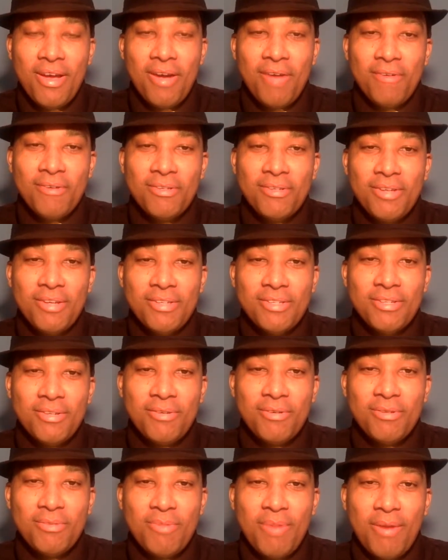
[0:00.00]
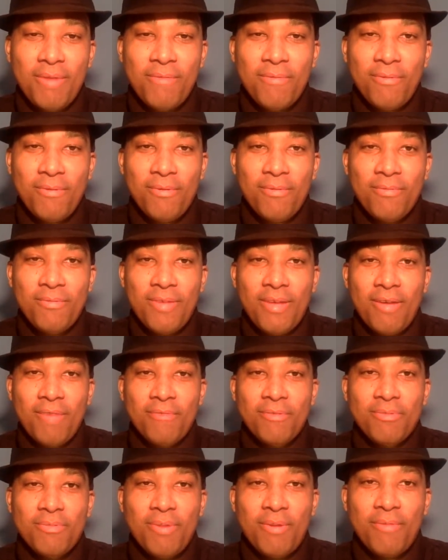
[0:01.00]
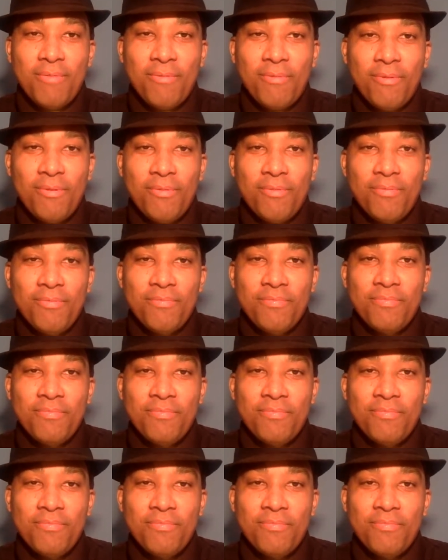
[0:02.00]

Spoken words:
I still respect for him. Have respect for him.